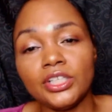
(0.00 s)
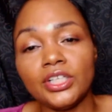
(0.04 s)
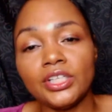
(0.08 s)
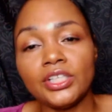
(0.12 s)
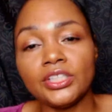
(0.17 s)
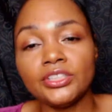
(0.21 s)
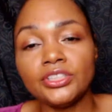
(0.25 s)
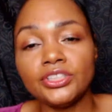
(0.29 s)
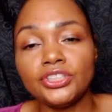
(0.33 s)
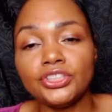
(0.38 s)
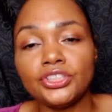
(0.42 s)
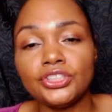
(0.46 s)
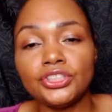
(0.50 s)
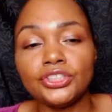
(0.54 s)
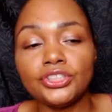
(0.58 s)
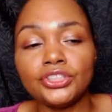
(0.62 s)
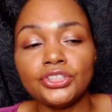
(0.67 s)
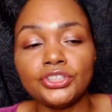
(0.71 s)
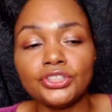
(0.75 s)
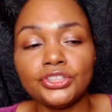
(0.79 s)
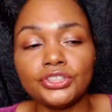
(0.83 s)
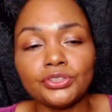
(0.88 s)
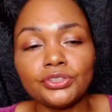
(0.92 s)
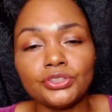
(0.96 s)

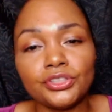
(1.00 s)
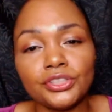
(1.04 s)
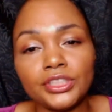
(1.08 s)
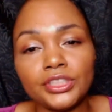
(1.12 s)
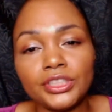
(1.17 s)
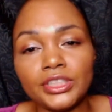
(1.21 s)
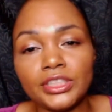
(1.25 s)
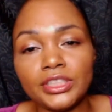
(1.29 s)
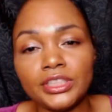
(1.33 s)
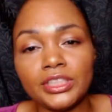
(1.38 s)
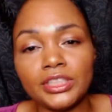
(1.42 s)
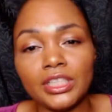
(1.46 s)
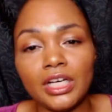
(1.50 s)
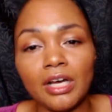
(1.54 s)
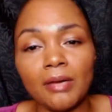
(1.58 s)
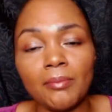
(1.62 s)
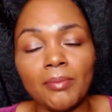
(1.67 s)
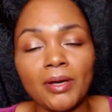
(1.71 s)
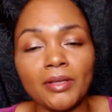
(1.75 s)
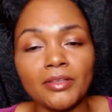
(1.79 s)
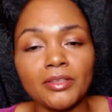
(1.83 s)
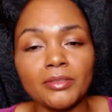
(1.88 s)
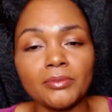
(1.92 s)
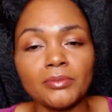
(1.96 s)
unsurety
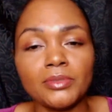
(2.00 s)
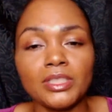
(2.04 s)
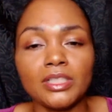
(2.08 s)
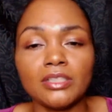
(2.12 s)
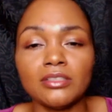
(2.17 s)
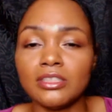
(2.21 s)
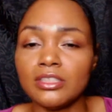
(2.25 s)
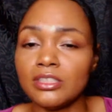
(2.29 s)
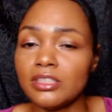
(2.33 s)
about themselves.